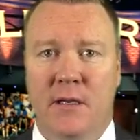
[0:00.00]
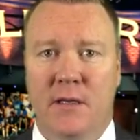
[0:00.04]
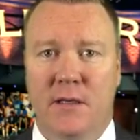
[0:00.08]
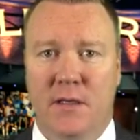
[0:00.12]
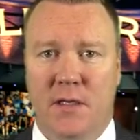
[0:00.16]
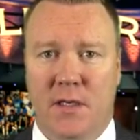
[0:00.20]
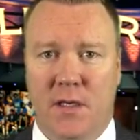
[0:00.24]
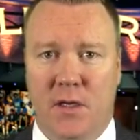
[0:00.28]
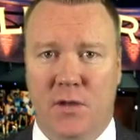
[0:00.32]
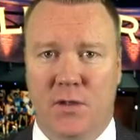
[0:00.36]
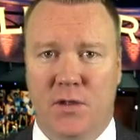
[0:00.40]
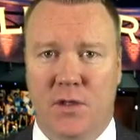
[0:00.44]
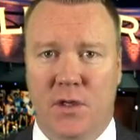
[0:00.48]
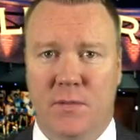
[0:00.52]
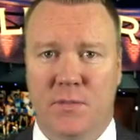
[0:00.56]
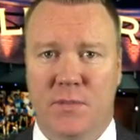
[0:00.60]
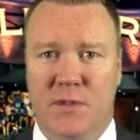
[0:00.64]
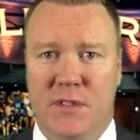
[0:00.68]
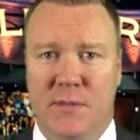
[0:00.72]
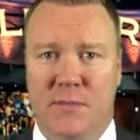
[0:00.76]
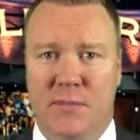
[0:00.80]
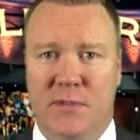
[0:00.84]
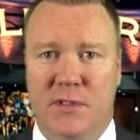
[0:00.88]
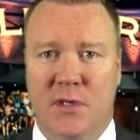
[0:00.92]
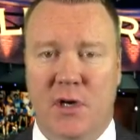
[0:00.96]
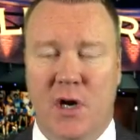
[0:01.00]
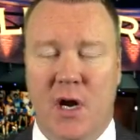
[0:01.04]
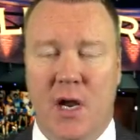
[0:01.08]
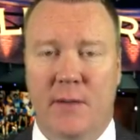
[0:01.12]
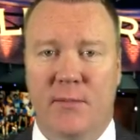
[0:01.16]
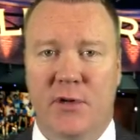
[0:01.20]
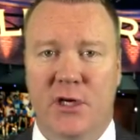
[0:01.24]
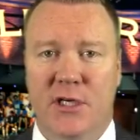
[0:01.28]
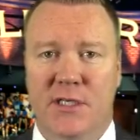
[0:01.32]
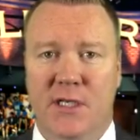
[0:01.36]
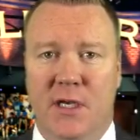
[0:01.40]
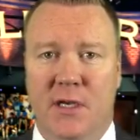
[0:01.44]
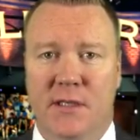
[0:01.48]
and YouTube
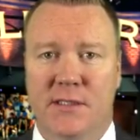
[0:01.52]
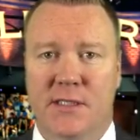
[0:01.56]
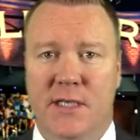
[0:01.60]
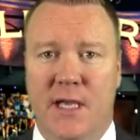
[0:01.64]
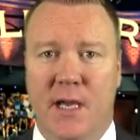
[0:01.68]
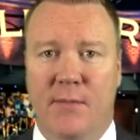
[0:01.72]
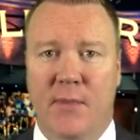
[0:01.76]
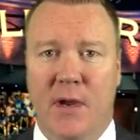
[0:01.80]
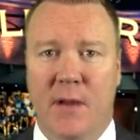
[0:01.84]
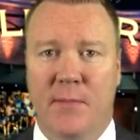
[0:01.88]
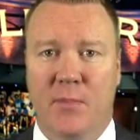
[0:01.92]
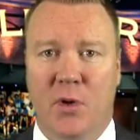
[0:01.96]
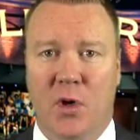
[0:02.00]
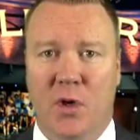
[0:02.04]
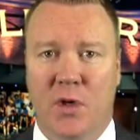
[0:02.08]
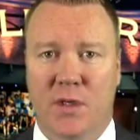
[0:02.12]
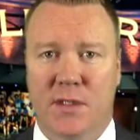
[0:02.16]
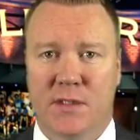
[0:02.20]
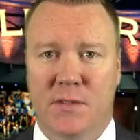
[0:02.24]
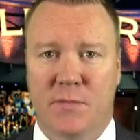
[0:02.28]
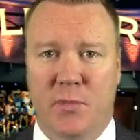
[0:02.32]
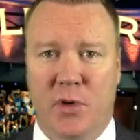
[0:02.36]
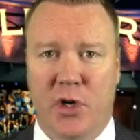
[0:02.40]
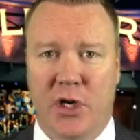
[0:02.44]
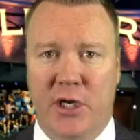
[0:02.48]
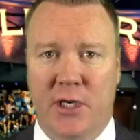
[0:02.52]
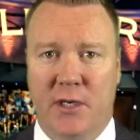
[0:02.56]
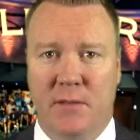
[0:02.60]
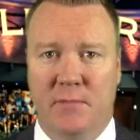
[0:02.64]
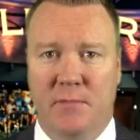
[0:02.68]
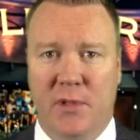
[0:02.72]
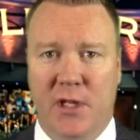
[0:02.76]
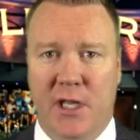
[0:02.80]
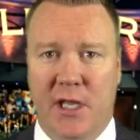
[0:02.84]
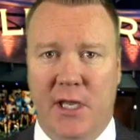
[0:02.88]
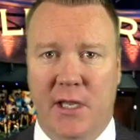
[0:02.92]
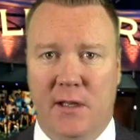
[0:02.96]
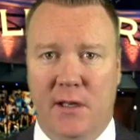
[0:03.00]
subscribers also get my bonus
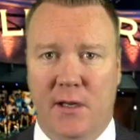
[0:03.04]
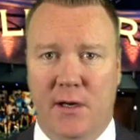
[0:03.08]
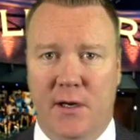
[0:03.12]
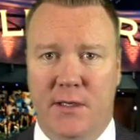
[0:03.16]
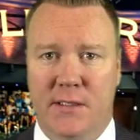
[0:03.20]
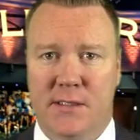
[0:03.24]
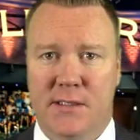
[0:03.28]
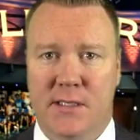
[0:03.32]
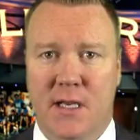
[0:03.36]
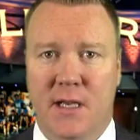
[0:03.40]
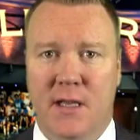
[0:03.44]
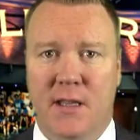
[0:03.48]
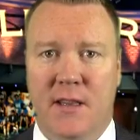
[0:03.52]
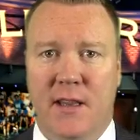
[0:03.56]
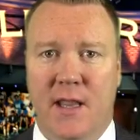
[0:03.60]
breaking play alerts.